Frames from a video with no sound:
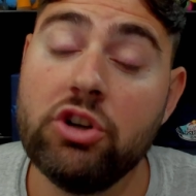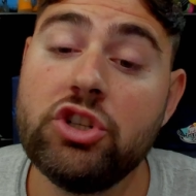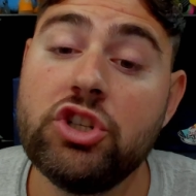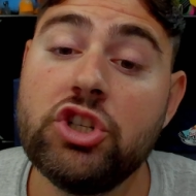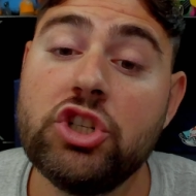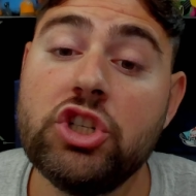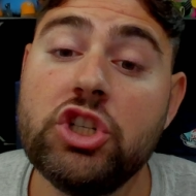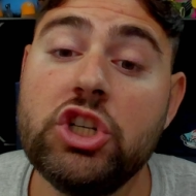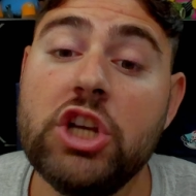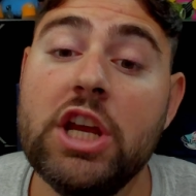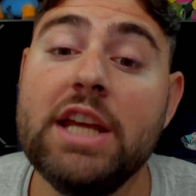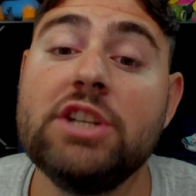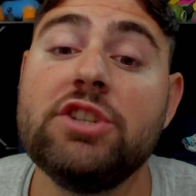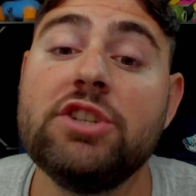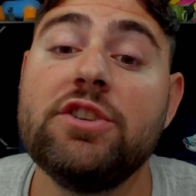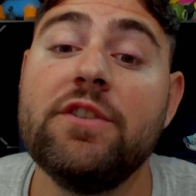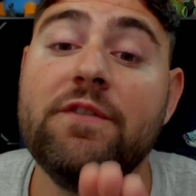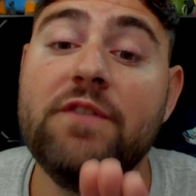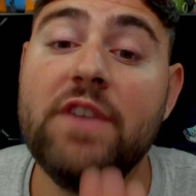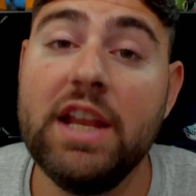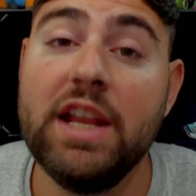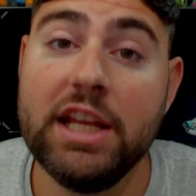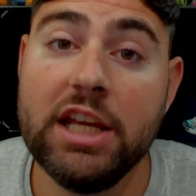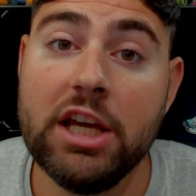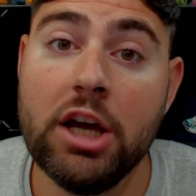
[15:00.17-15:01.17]
change
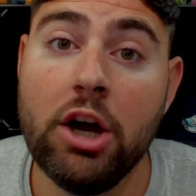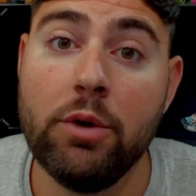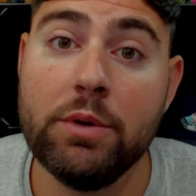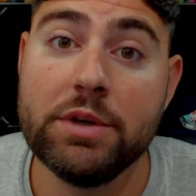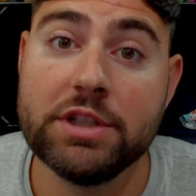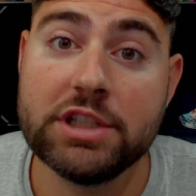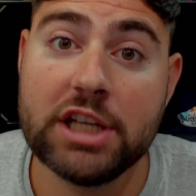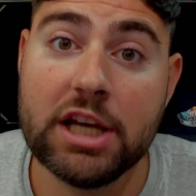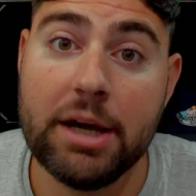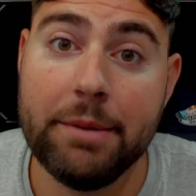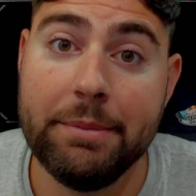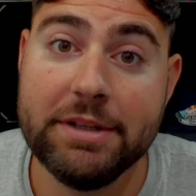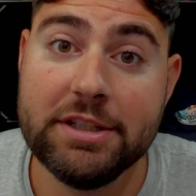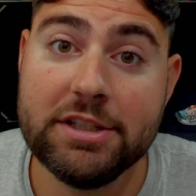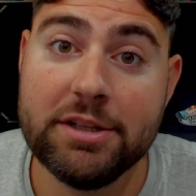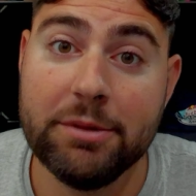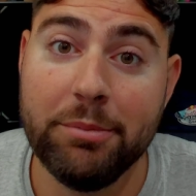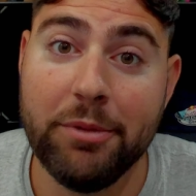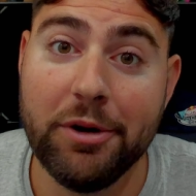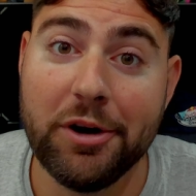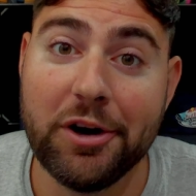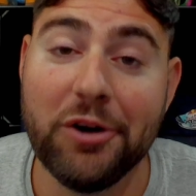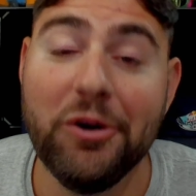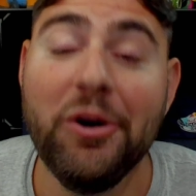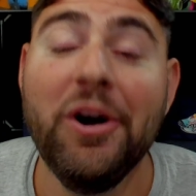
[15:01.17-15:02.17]
video is coming
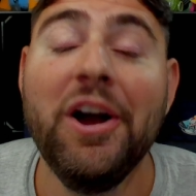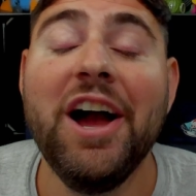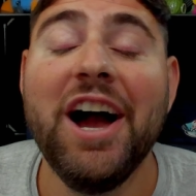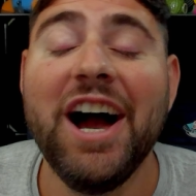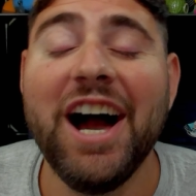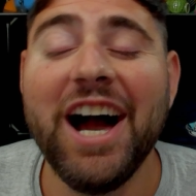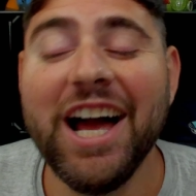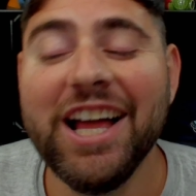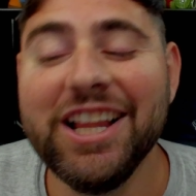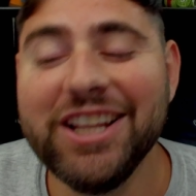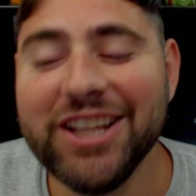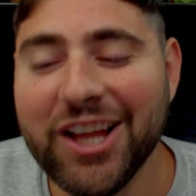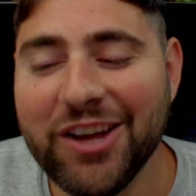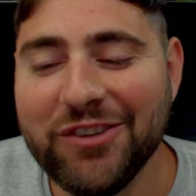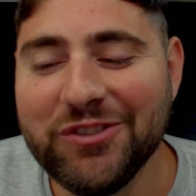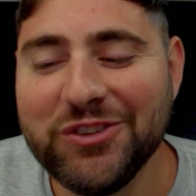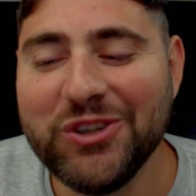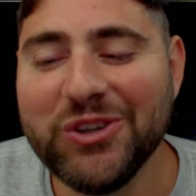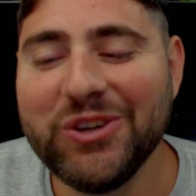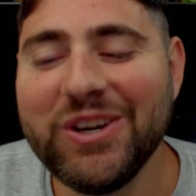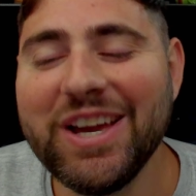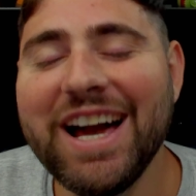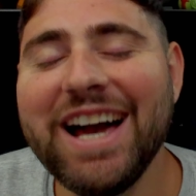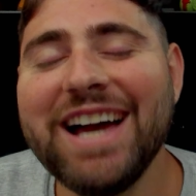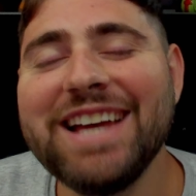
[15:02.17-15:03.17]
tomorrow. I love
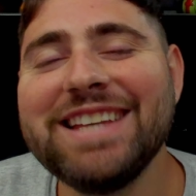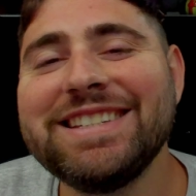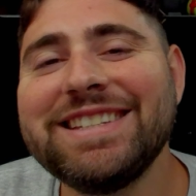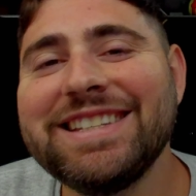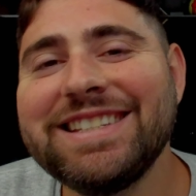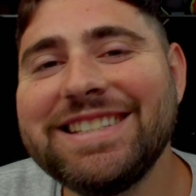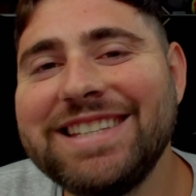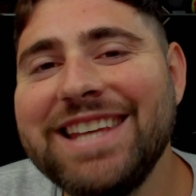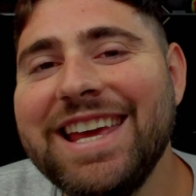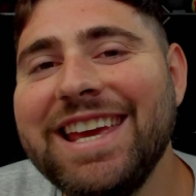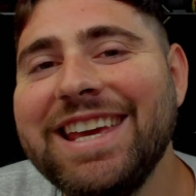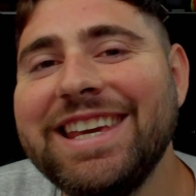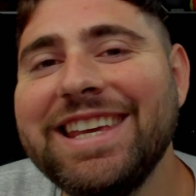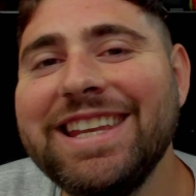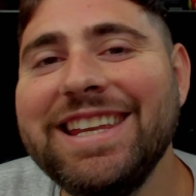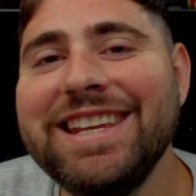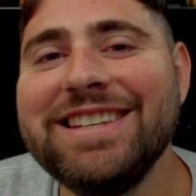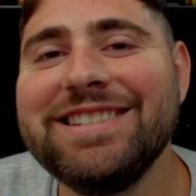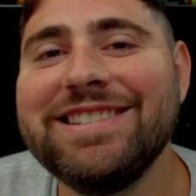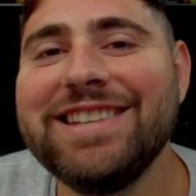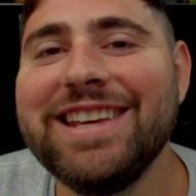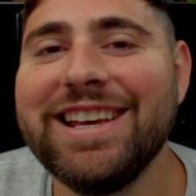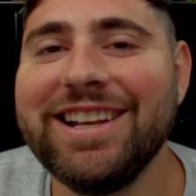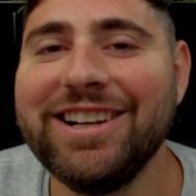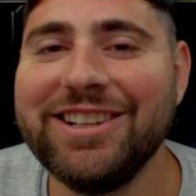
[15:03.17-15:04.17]
you guys. Take it
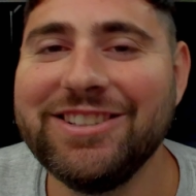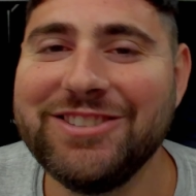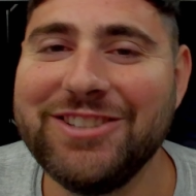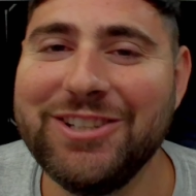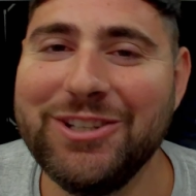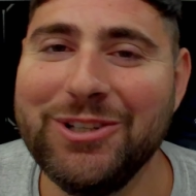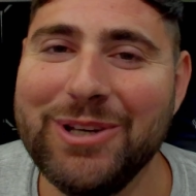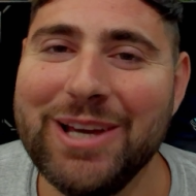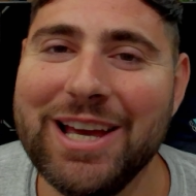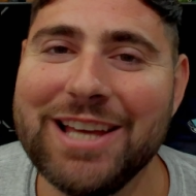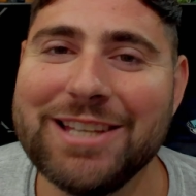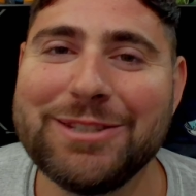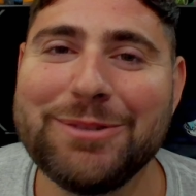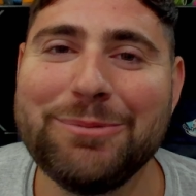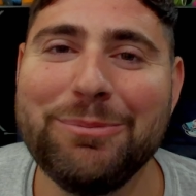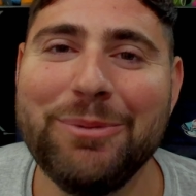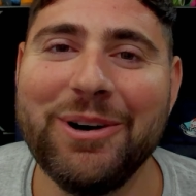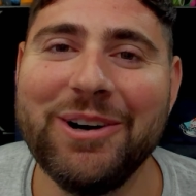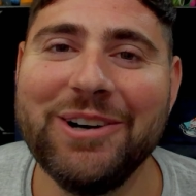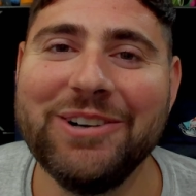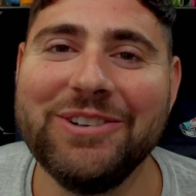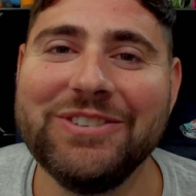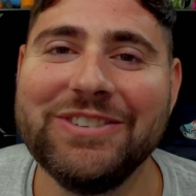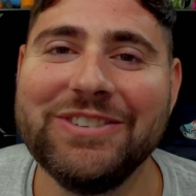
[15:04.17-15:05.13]
easy, and I'll see you guys tomorrow.